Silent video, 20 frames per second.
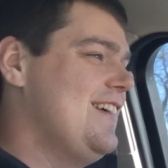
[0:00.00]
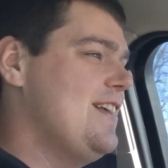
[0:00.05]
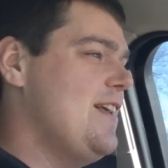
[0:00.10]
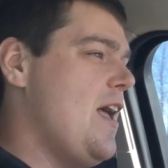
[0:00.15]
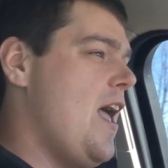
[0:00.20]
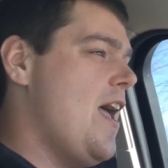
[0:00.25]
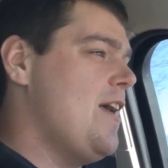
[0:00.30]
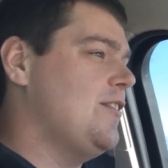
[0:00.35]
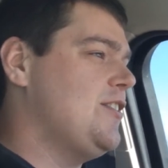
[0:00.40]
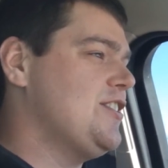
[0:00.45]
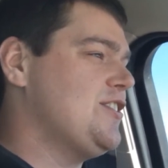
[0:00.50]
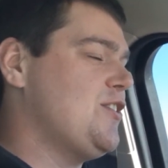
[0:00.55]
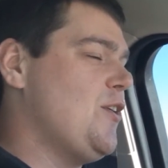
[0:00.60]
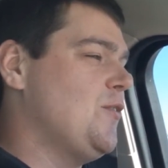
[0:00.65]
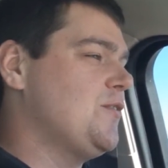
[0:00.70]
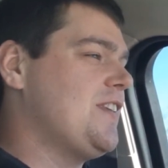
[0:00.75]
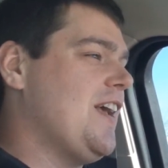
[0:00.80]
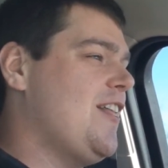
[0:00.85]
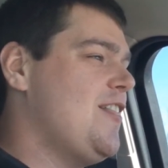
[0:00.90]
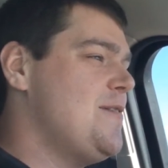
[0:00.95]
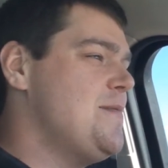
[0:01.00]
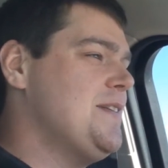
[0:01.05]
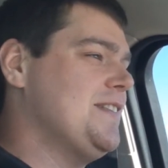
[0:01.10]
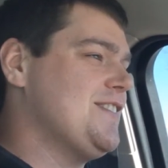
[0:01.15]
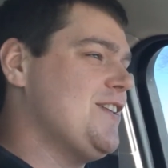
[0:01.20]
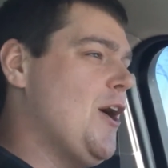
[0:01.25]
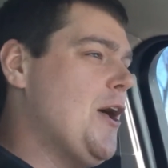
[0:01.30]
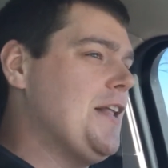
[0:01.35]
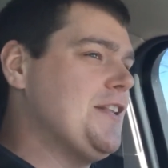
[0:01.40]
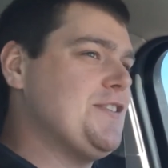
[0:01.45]
Yeah, just don't tell him
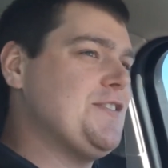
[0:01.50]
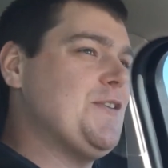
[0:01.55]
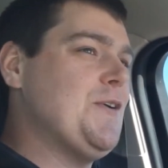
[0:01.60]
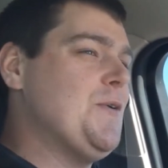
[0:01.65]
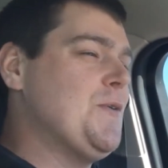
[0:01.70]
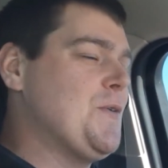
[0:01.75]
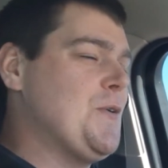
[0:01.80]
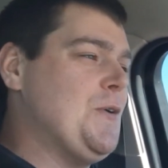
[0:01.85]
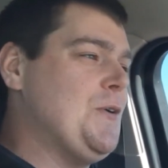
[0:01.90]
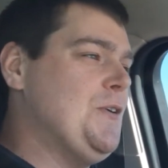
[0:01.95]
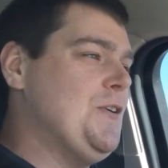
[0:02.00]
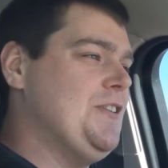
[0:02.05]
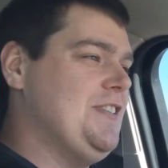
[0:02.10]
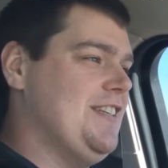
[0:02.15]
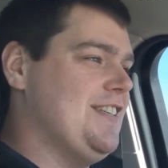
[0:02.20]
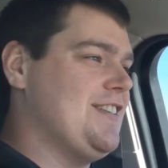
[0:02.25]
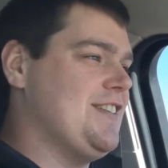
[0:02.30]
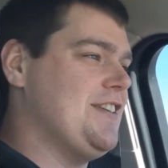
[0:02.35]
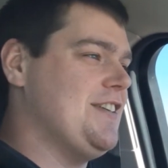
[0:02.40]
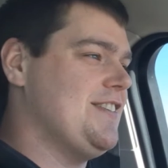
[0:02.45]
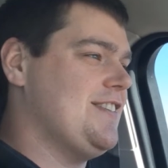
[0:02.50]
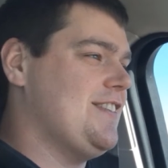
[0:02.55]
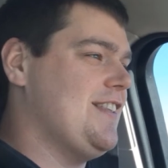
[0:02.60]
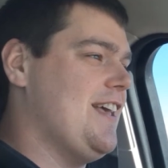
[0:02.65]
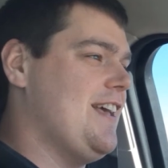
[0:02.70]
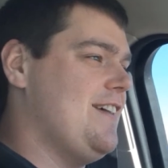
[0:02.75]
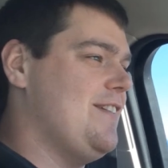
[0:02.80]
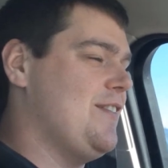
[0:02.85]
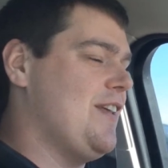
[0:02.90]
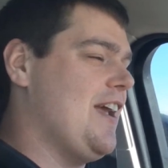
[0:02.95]
it's not Stone Cold. It's just
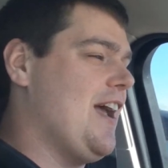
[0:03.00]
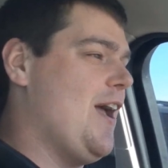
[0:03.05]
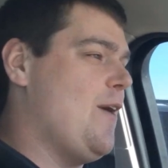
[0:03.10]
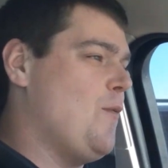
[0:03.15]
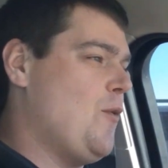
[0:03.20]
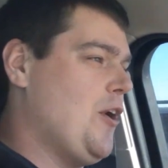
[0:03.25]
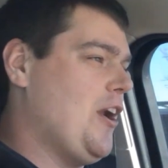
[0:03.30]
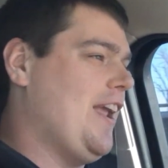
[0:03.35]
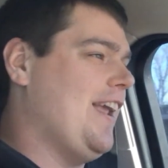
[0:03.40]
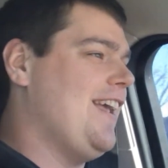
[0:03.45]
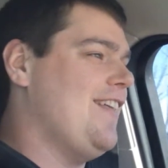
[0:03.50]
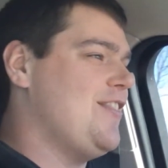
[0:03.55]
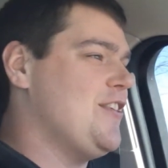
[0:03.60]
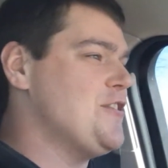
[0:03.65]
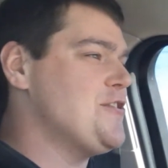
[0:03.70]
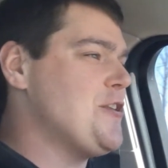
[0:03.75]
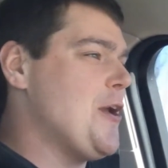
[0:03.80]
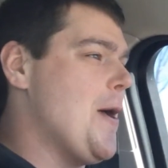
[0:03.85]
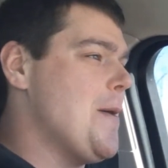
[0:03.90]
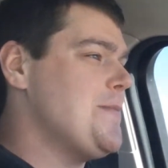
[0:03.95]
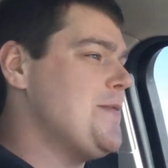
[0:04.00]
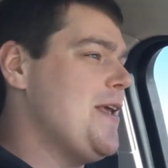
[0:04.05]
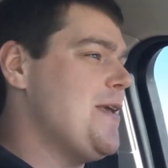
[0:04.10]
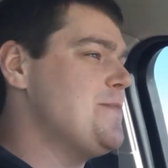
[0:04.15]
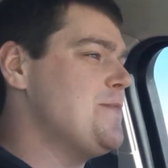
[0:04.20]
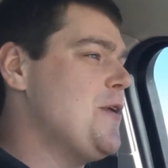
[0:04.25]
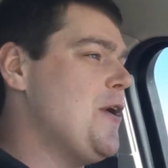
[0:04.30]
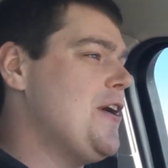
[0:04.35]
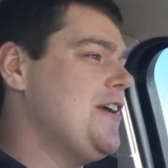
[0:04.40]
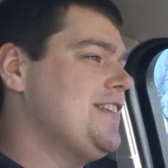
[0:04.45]
the guy working at the shop
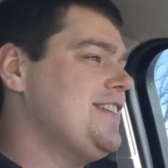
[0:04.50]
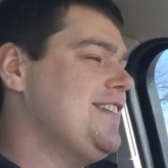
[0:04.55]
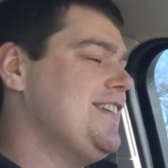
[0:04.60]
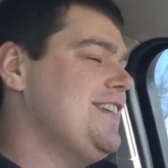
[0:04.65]
named Austin.